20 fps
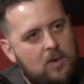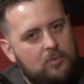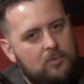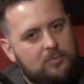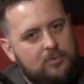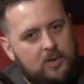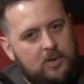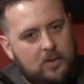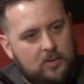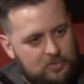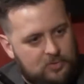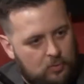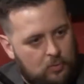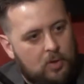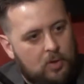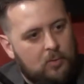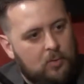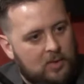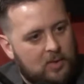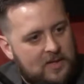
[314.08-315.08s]
to so
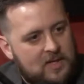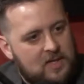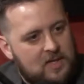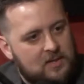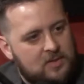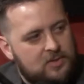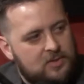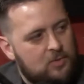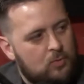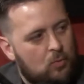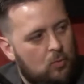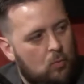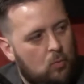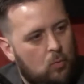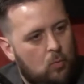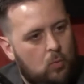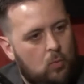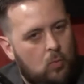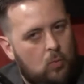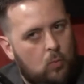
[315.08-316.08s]
we're at release?
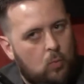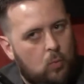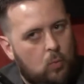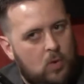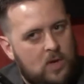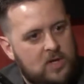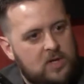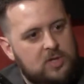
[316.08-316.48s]
When